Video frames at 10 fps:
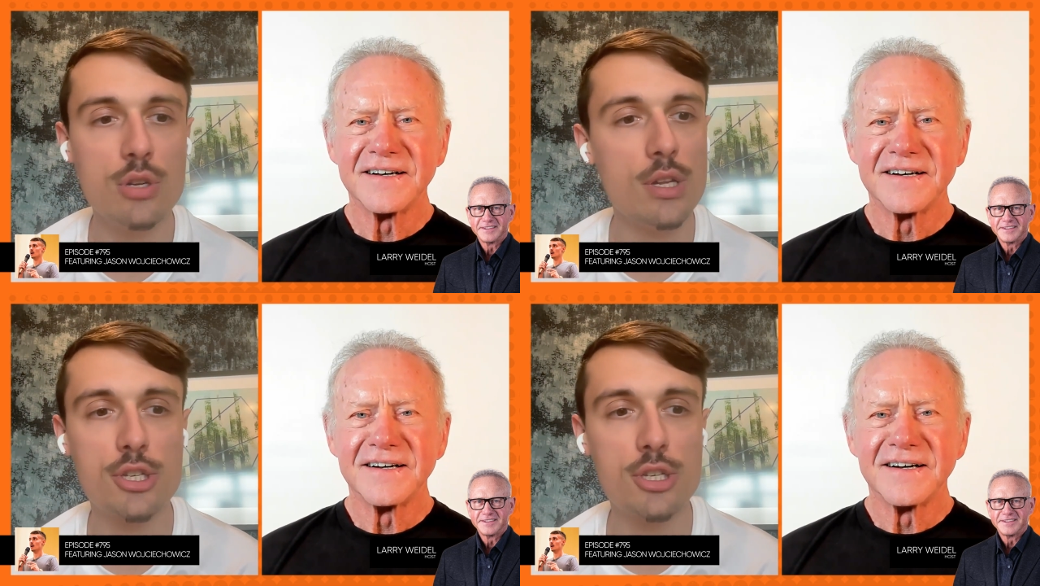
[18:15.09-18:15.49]

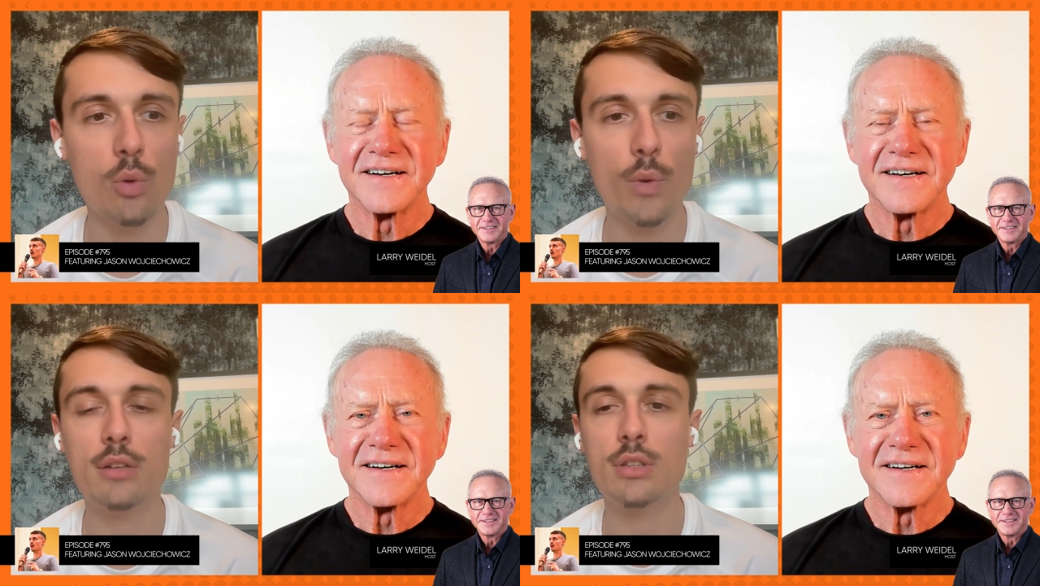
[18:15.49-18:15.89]
Speaker 1: it's so
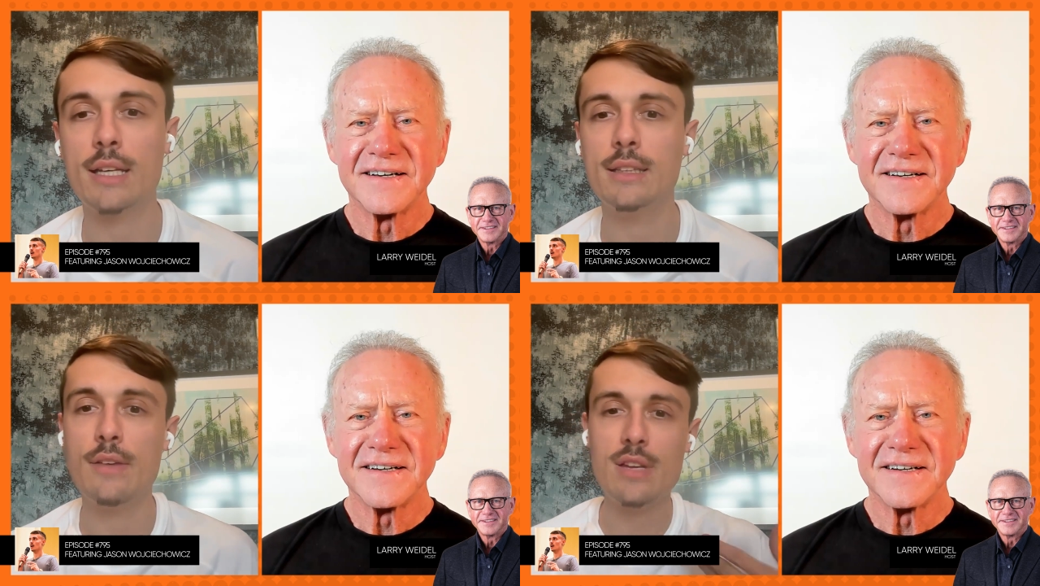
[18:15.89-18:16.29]
weird, like
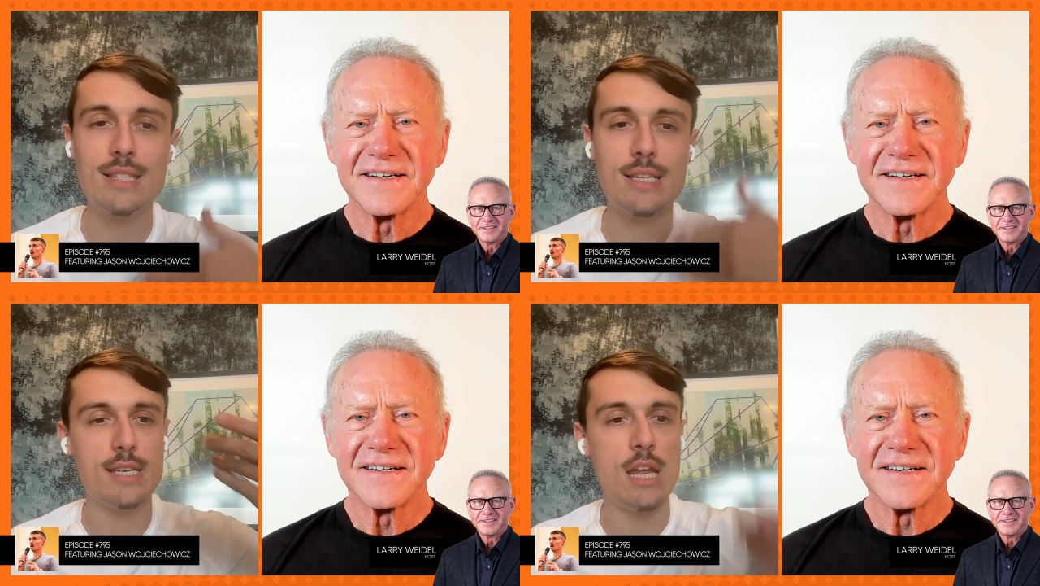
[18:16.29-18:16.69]
living in
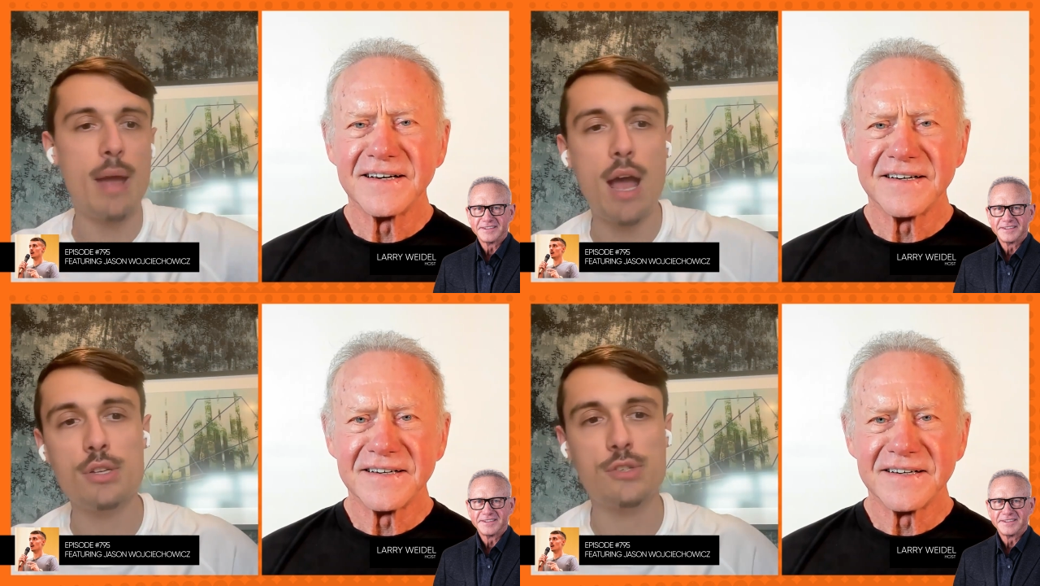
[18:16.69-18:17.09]
the same
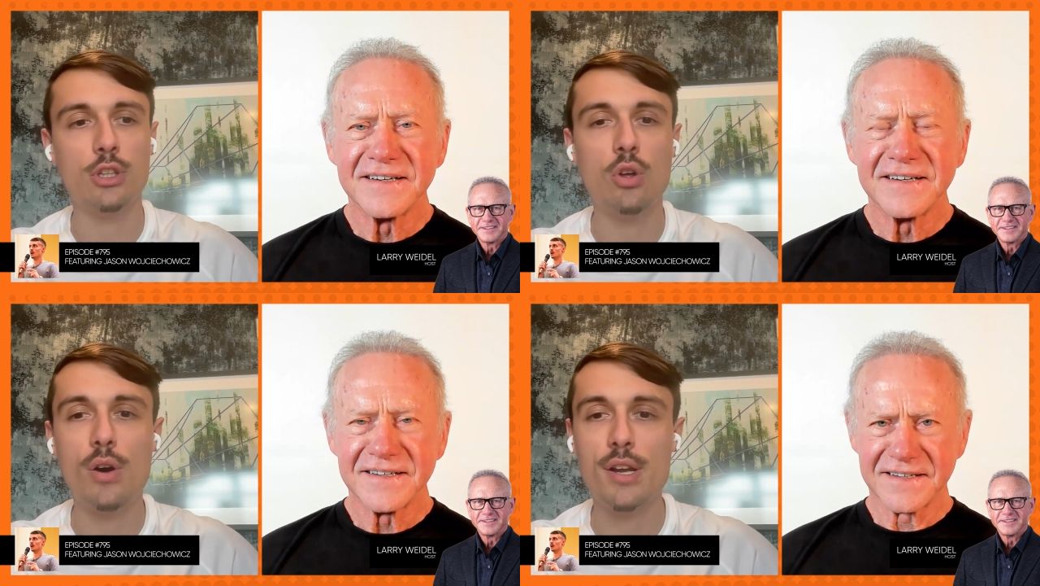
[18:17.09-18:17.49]
house for the
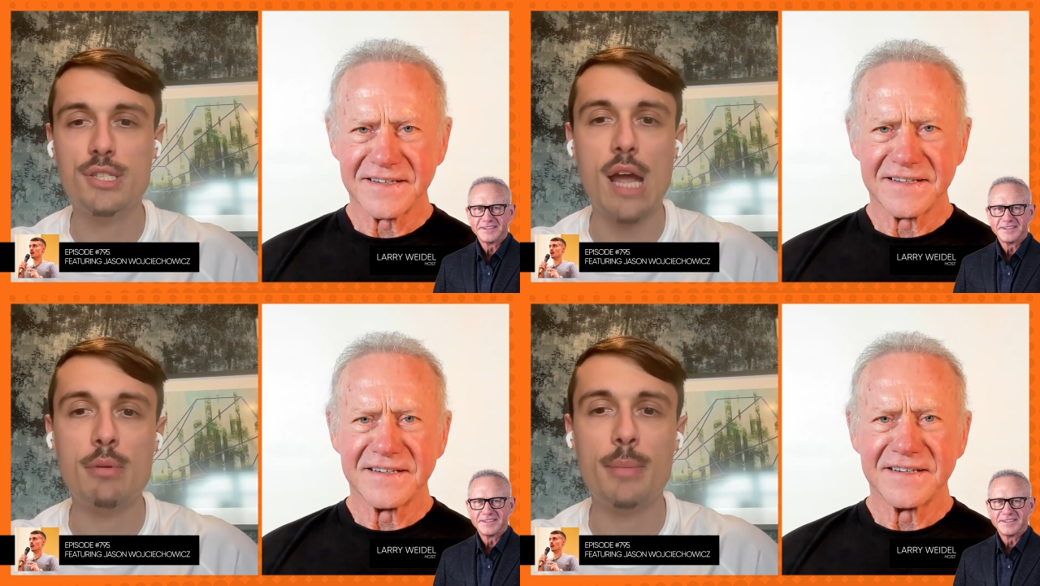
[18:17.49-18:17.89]
longest
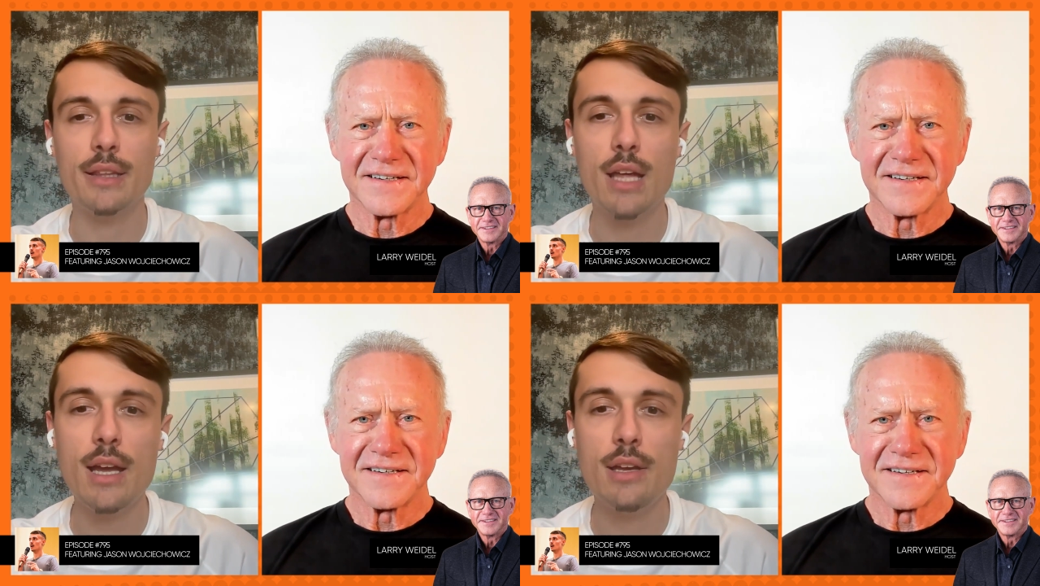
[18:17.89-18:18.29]
time of my
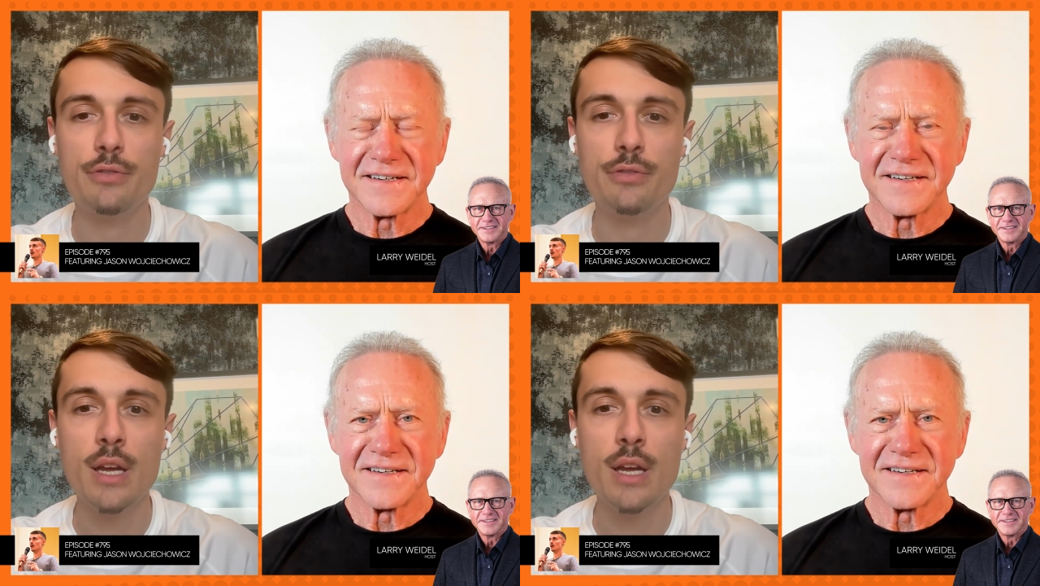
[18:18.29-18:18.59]
life.